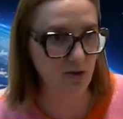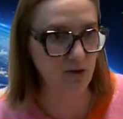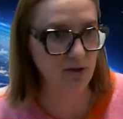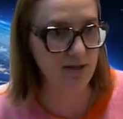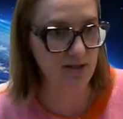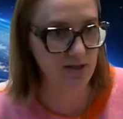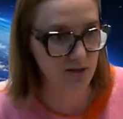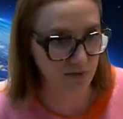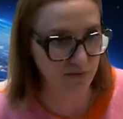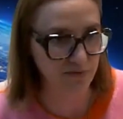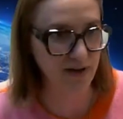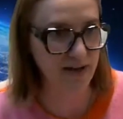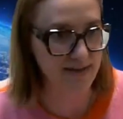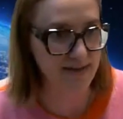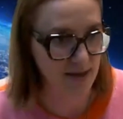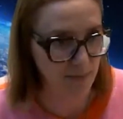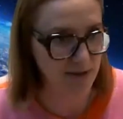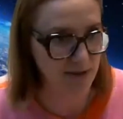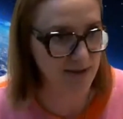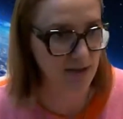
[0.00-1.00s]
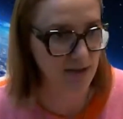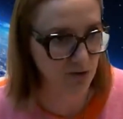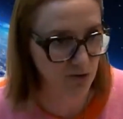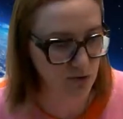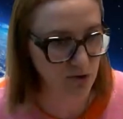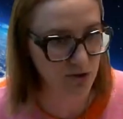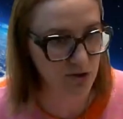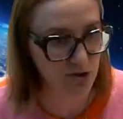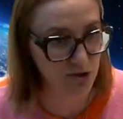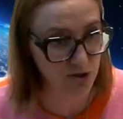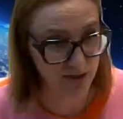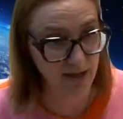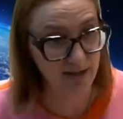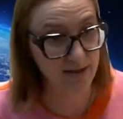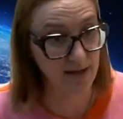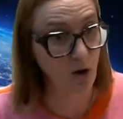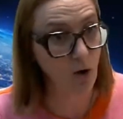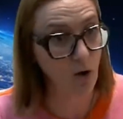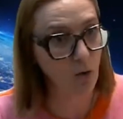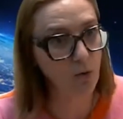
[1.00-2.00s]
the list of items and technology
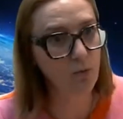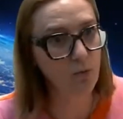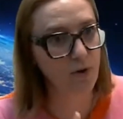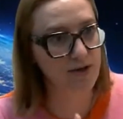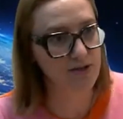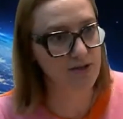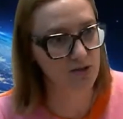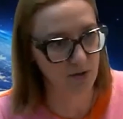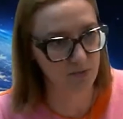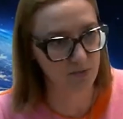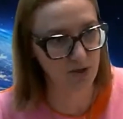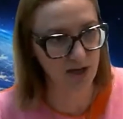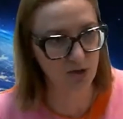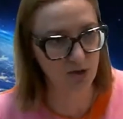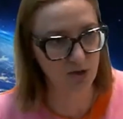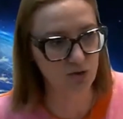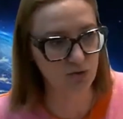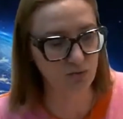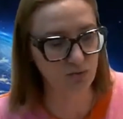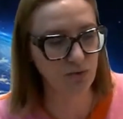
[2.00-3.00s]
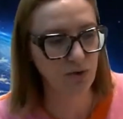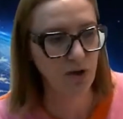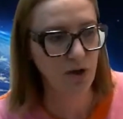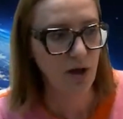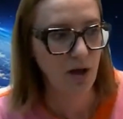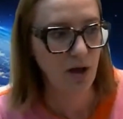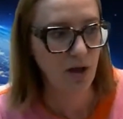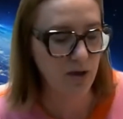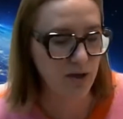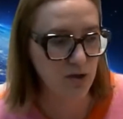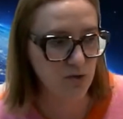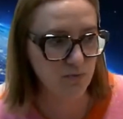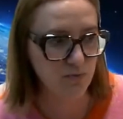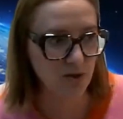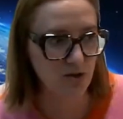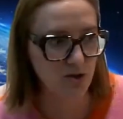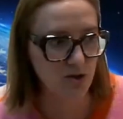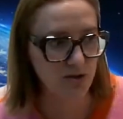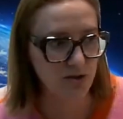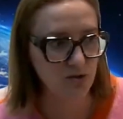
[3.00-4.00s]
that are always subject to
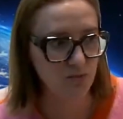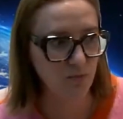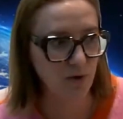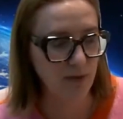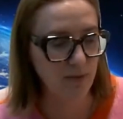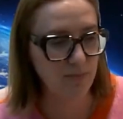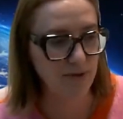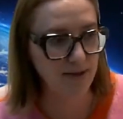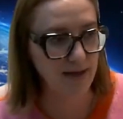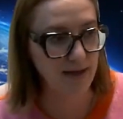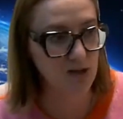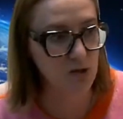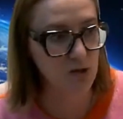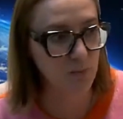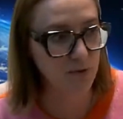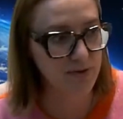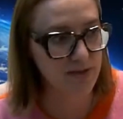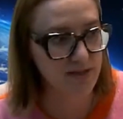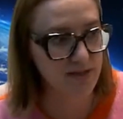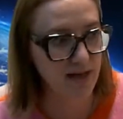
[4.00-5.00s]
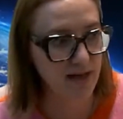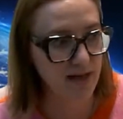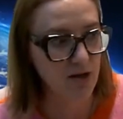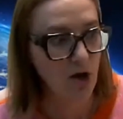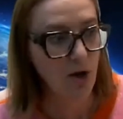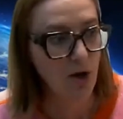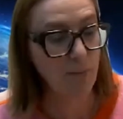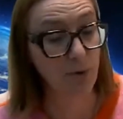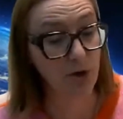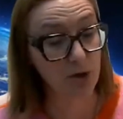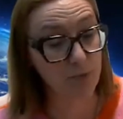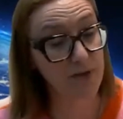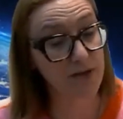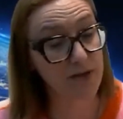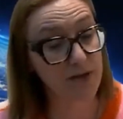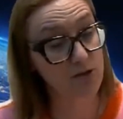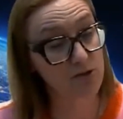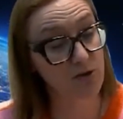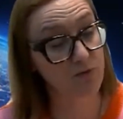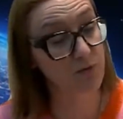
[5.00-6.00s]
restrictions when being exported, but
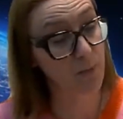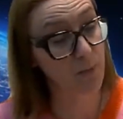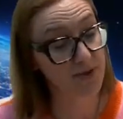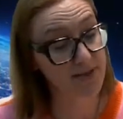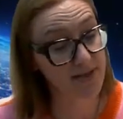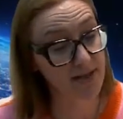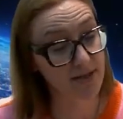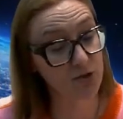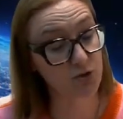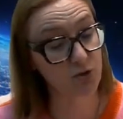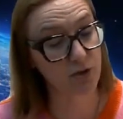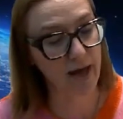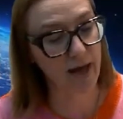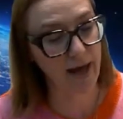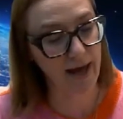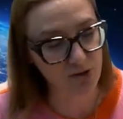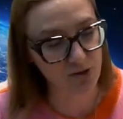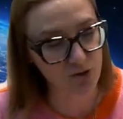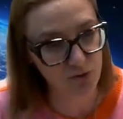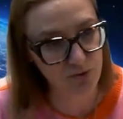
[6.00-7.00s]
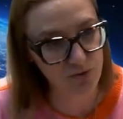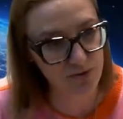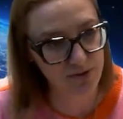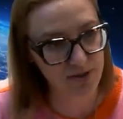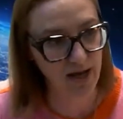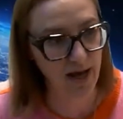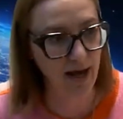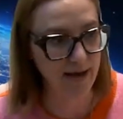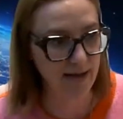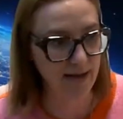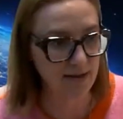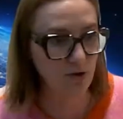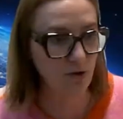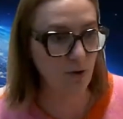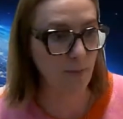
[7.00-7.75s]
because potential end use, i.e.